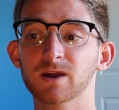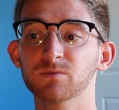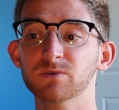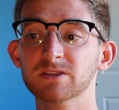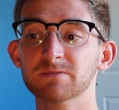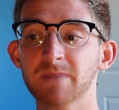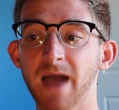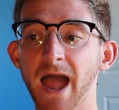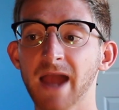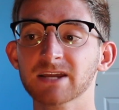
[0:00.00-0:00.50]
and
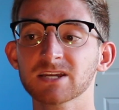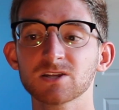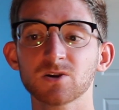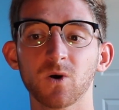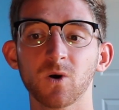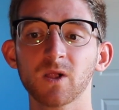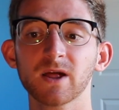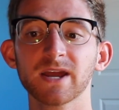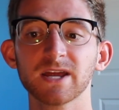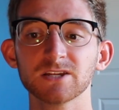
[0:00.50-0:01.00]
with Magnet,
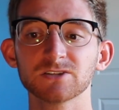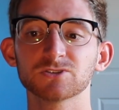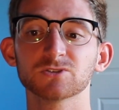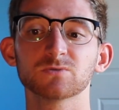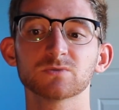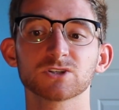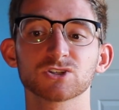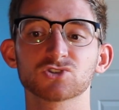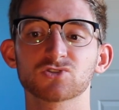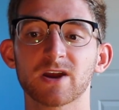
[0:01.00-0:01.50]
all I had to do
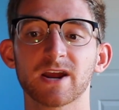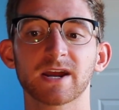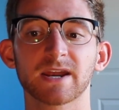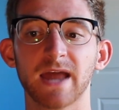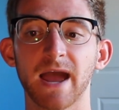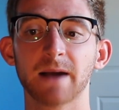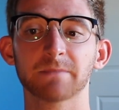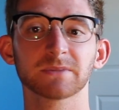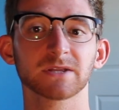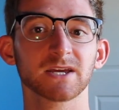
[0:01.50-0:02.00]
was drag an
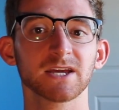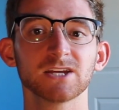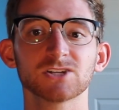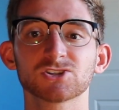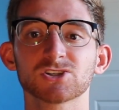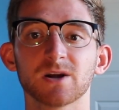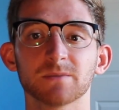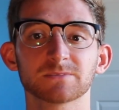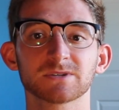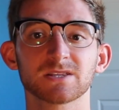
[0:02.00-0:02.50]

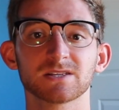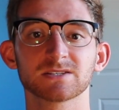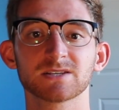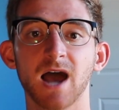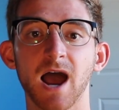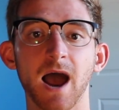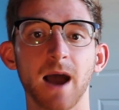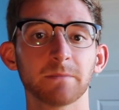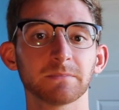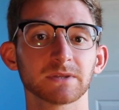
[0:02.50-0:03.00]
application up to the
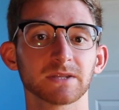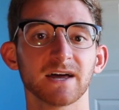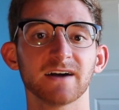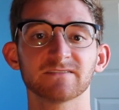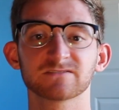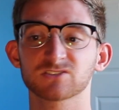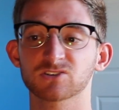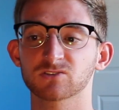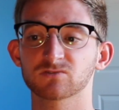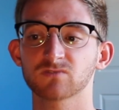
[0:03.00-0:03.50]
top,
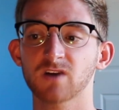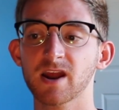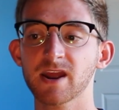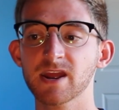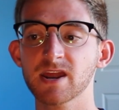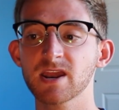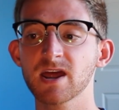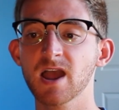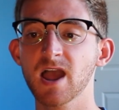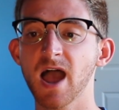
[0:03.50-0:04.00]
left, or
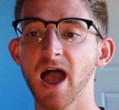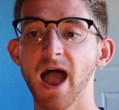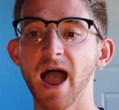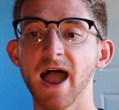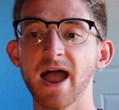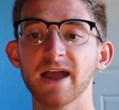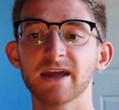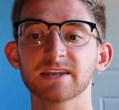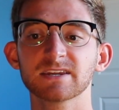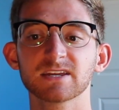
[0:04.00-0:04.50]
right,
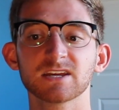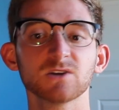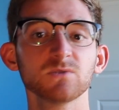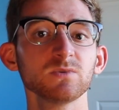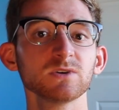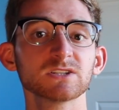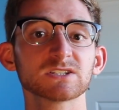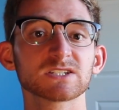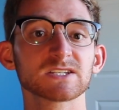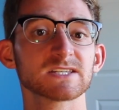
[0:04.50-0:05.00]
and it
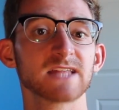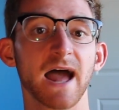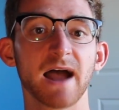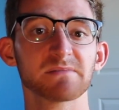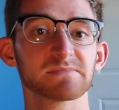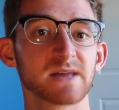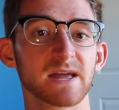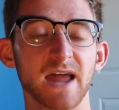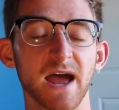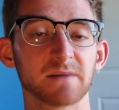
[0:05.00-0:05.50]
would
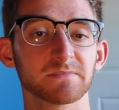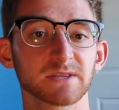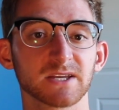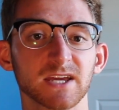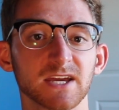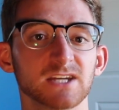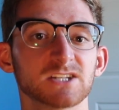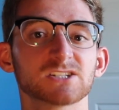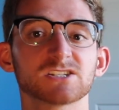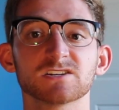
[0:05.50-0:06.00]
snap that
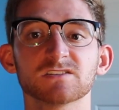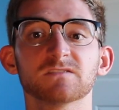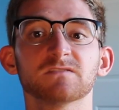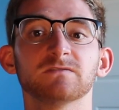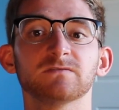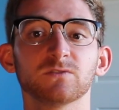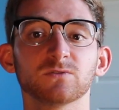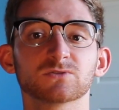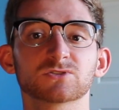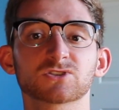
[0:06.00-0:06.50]
application,
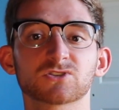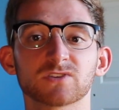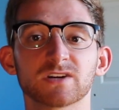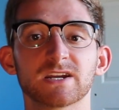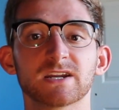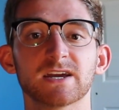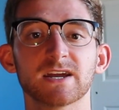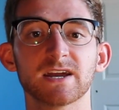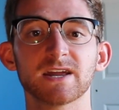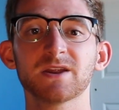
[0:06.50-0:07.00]
full
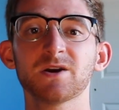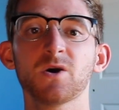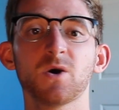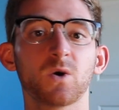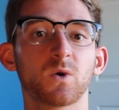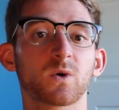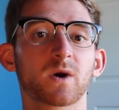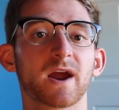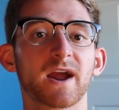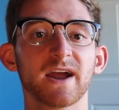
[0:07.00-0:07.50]
screen it,
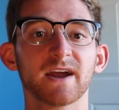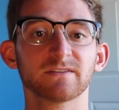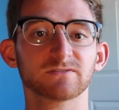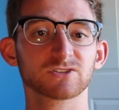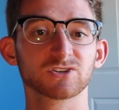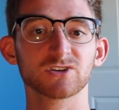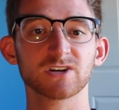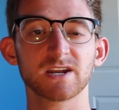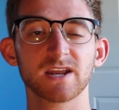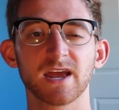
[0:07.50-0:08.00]
or half
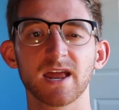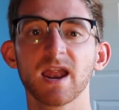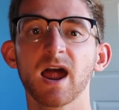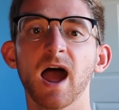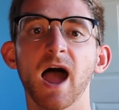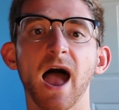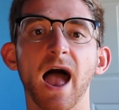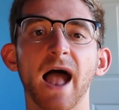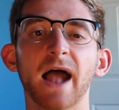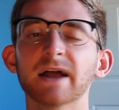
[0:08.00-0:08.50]
screen it,
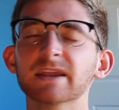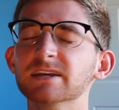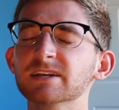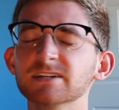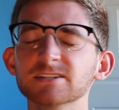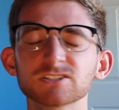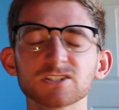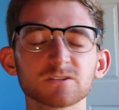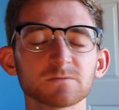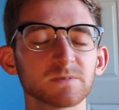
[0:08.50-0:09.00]
and it
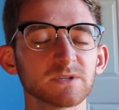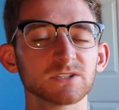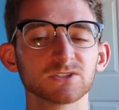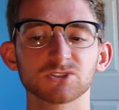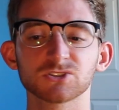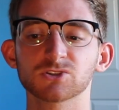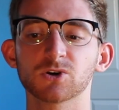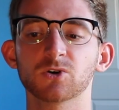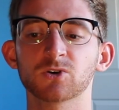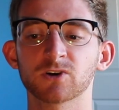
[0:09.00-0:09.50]
has just been
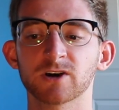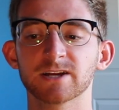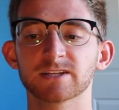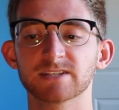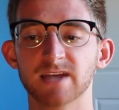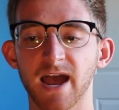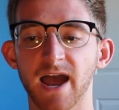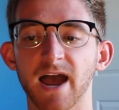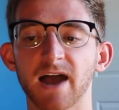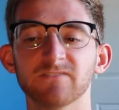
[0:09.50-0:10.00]
so great
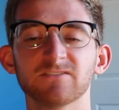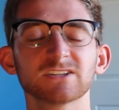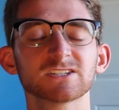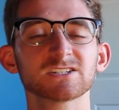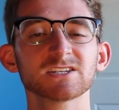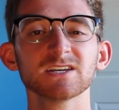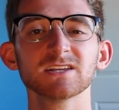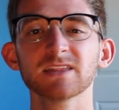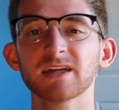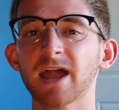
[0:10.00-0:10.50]
to have. And
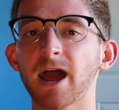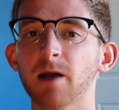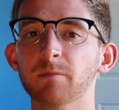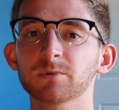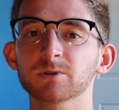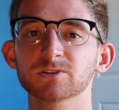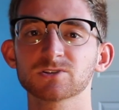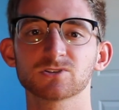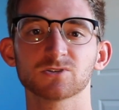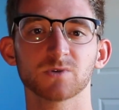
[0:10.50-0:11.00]
seeing that
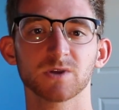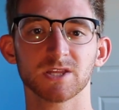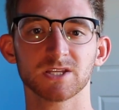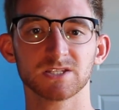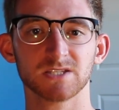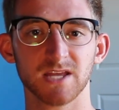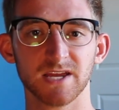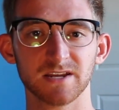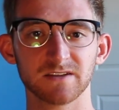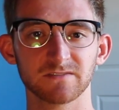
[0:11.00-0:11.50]
Apple is doing this
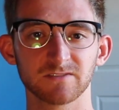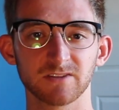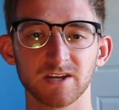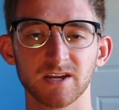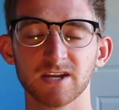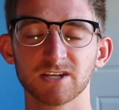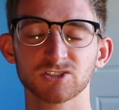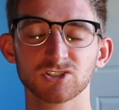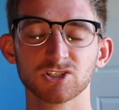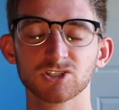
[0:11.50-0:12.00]

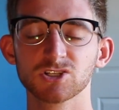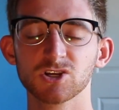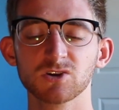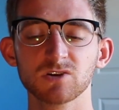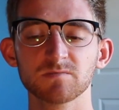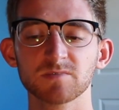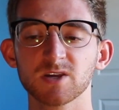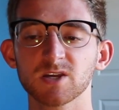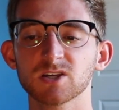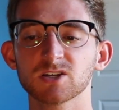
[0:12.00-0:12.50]
natively is just going
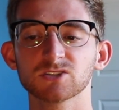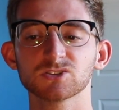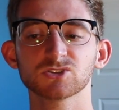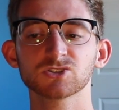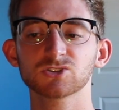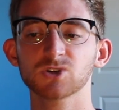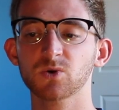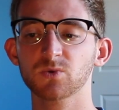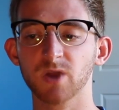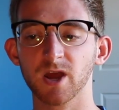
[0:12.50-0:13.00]
to be
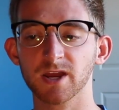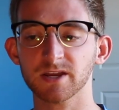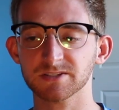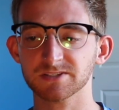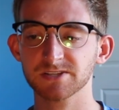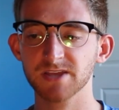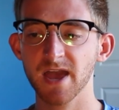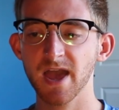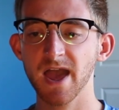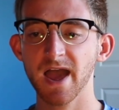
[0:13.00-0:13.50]
so
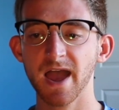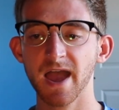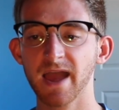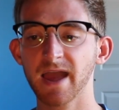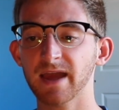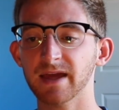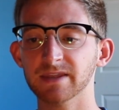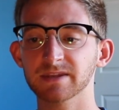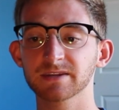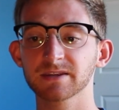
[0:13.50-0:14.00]
nice,
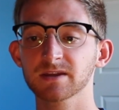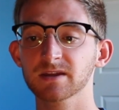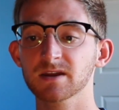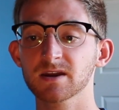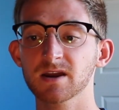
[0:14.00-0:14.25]
and